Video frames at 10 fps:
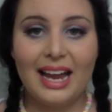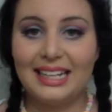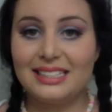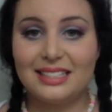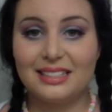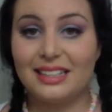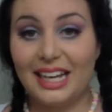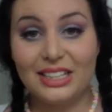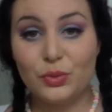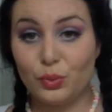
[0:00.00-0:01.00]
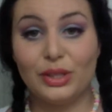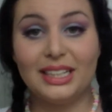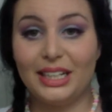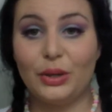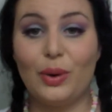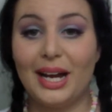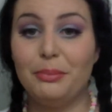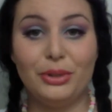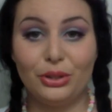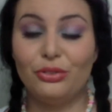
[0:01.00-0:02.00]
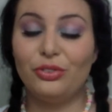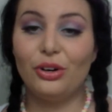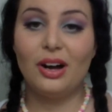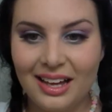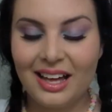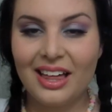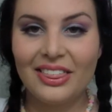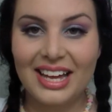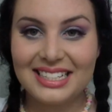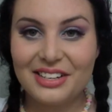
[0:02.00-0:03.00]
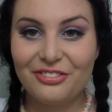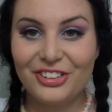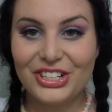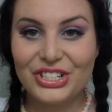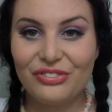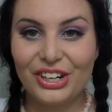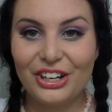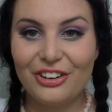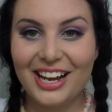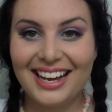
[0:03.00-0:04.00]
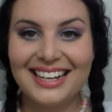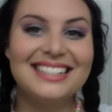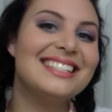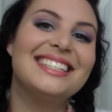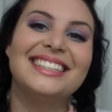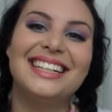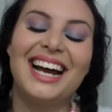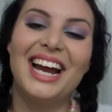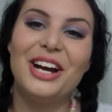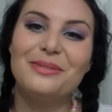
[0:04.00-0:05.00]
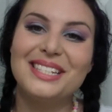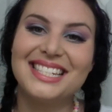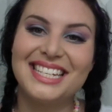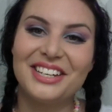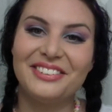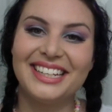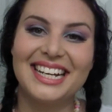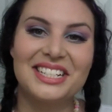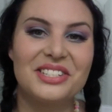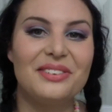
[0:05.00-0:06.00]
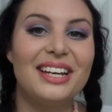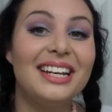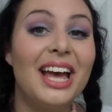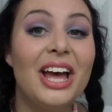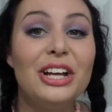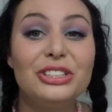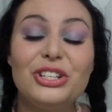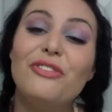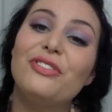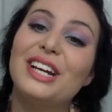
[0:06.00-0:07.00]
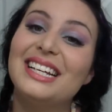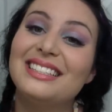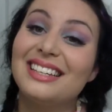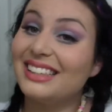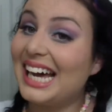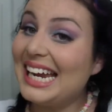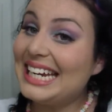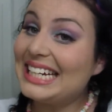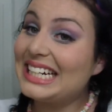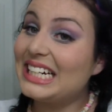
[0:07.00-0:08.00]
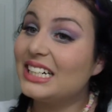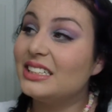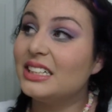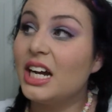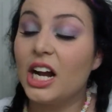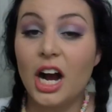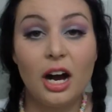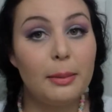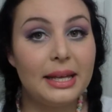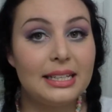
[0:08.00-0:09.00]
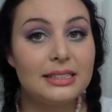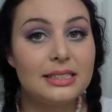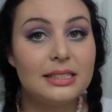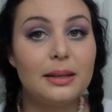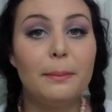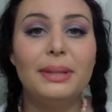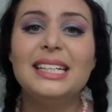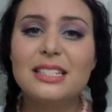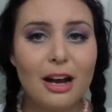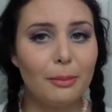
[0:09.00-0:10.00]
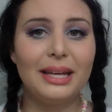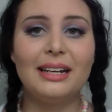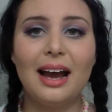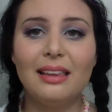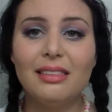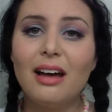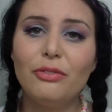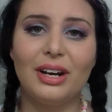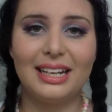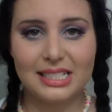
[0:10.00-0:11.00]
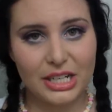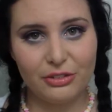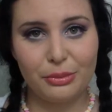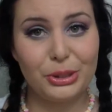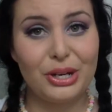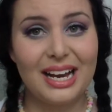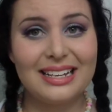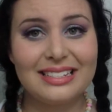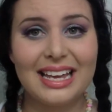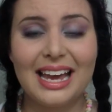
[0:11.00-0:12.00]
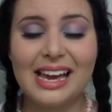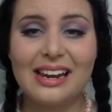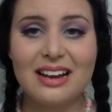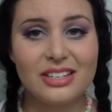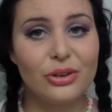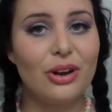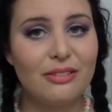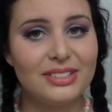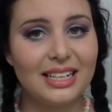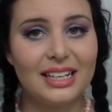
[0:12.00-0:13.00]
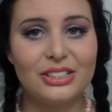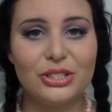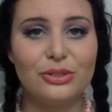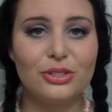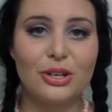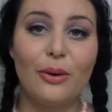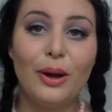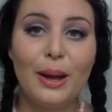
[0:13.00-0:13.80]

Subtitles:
It's really quite beautiful. That's it for this video, guys. I hope to see you in the next one. Don't forget to like, comment, please comment. I love when I get to hear from you guys, and I don't often get to, so